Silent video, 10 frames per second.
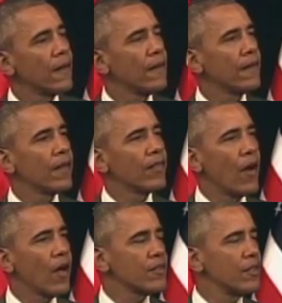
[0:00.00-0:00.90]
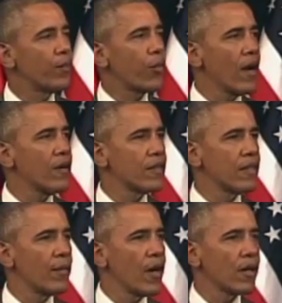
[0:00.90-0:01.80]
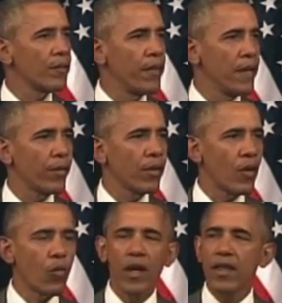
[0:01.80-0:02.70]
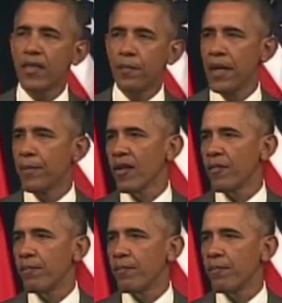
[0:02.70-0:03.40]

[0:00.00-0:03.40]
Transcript: The thoughts and the prayers of the American people are with the people of